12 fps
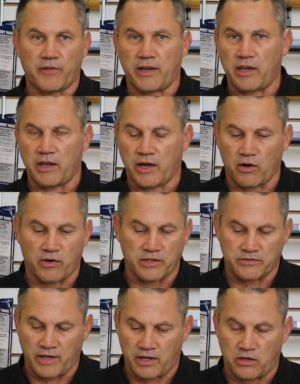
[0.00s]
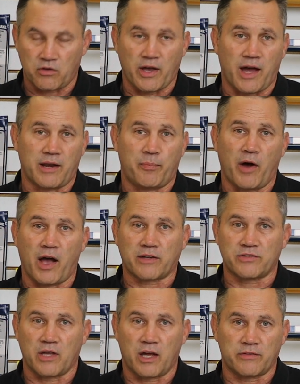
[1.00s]
any areas that you got
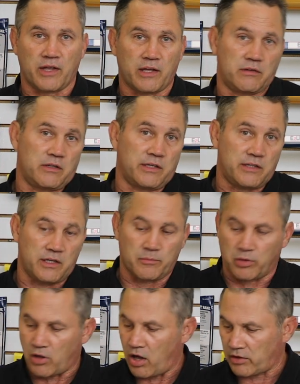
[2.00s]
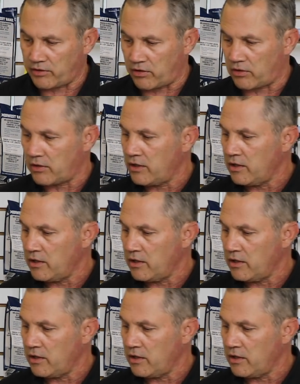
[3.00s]
epoxy on that it didn't belong there.